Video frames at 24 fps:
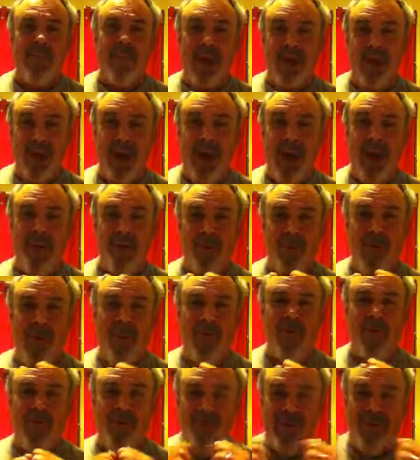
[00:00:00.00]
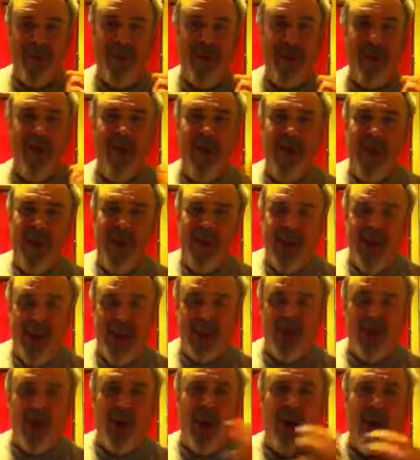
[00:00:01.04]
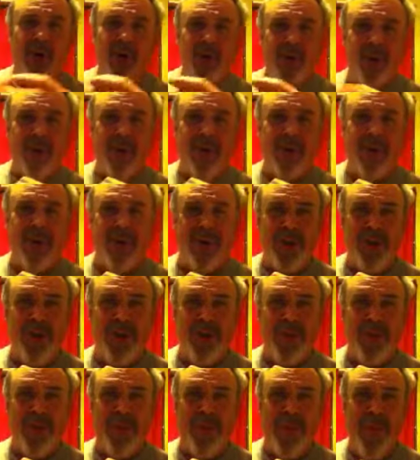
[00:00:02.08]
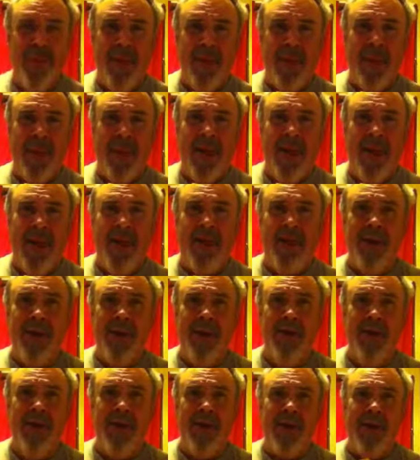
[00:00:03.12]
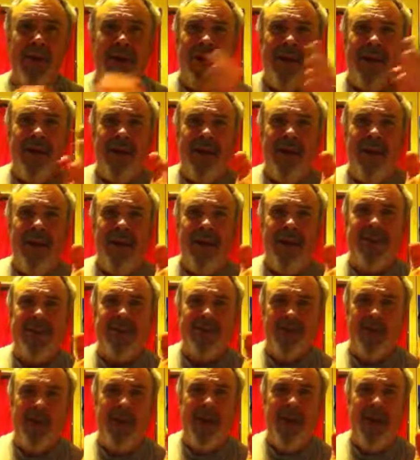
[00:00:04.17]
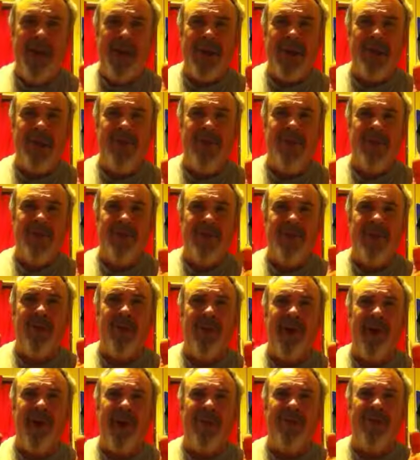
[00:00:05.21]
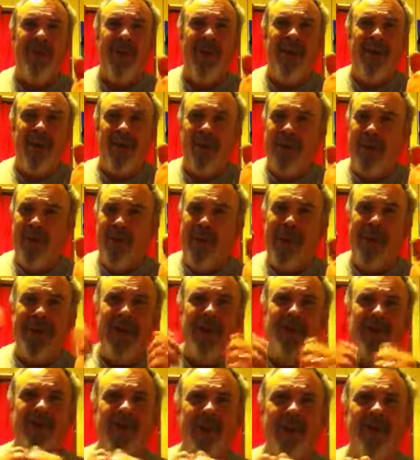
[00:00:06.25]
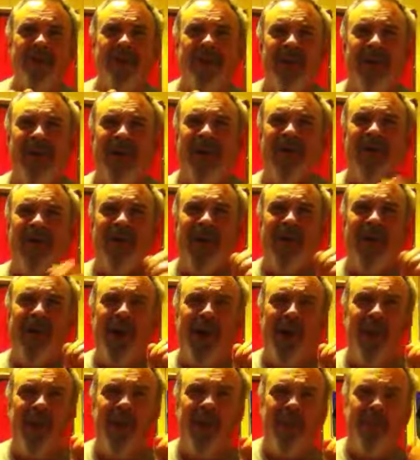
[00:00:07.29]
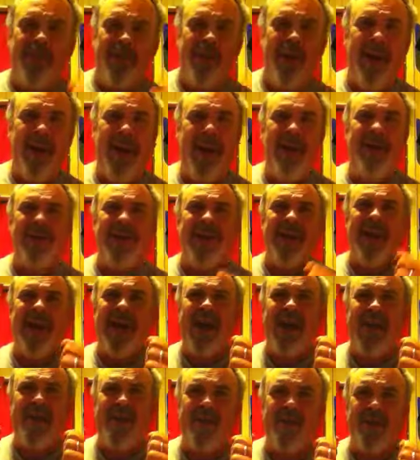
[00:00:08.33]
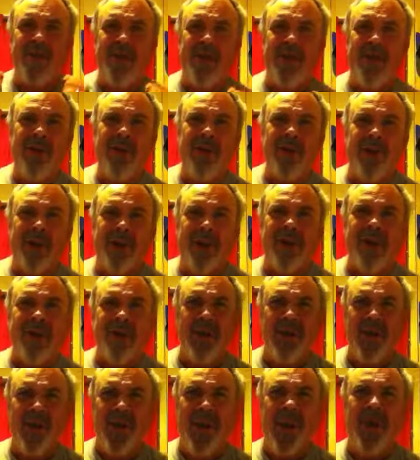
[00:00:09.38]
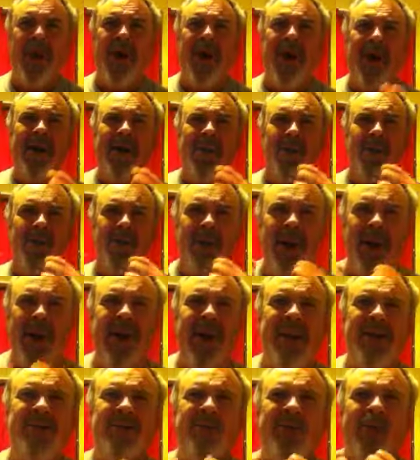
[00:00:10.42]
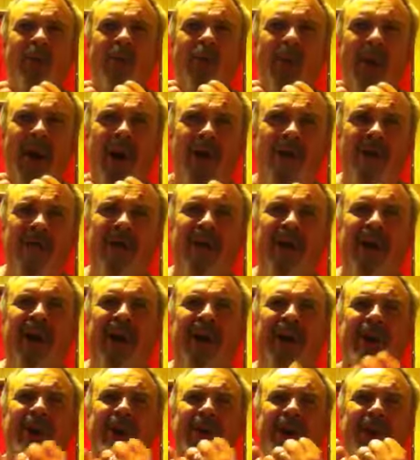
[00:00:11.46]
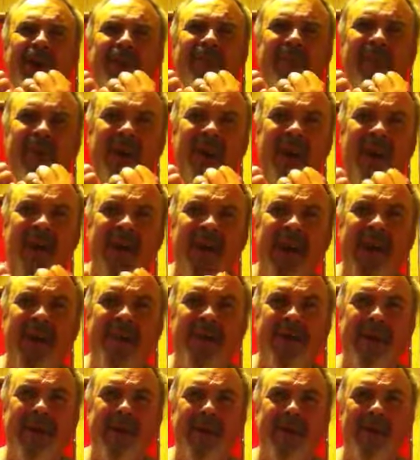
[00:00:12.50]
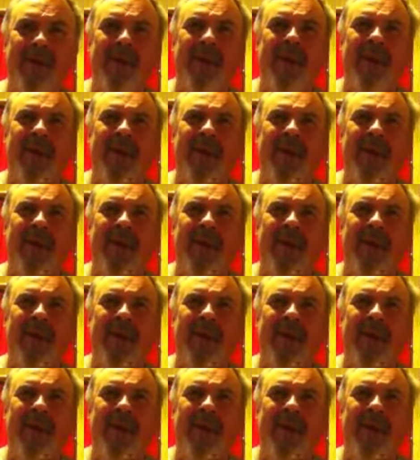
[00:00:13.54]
God will fulfill His word towards His children. And know that He has plans for your life. I want to read this verse again. For I know the plans that I have for you, declares the Lord. Plans for welfare and not for calamity,